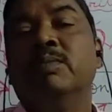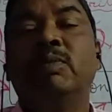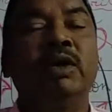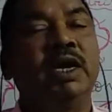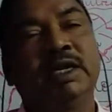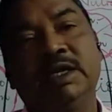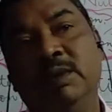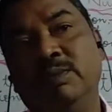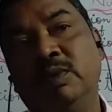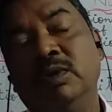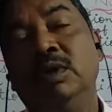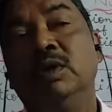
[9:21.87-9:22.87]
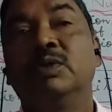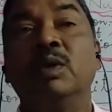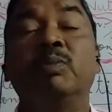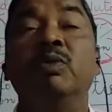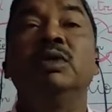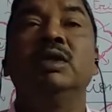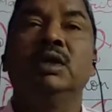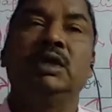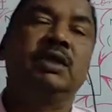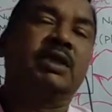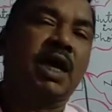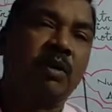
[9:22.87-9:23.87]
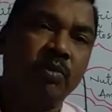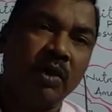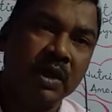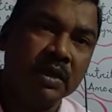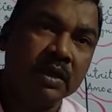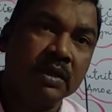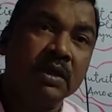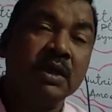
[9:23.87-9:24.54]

For example, suppose it is carbohydrate.